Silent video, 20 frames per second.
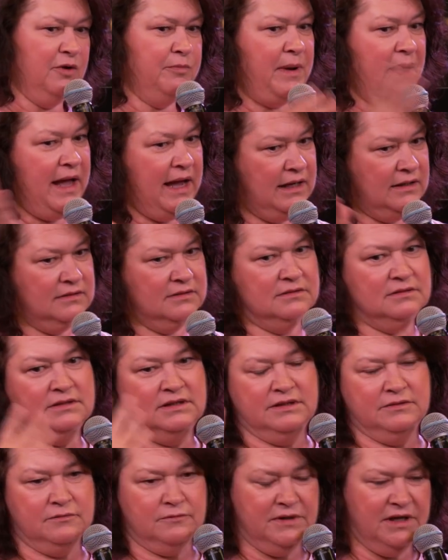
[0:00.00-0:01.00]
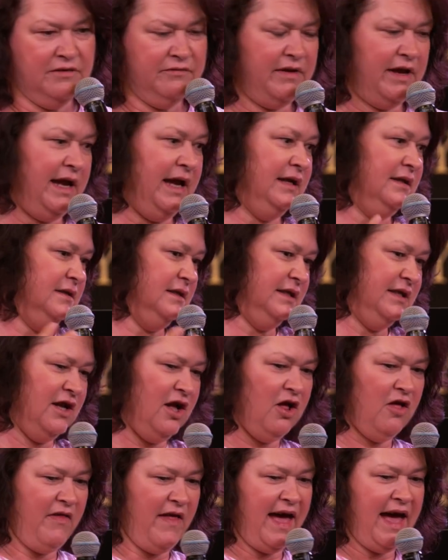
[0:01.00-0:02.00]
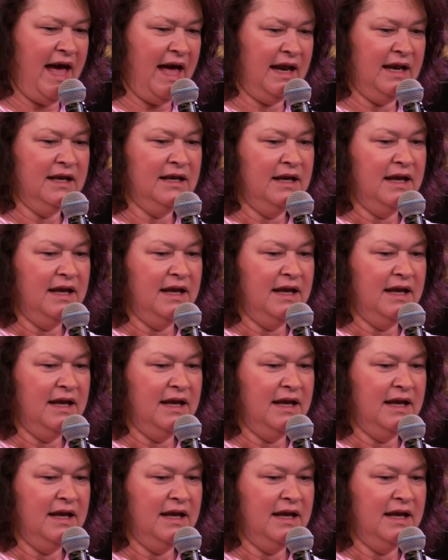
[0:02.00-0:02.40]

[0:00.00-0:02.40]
painting and renovating and all that.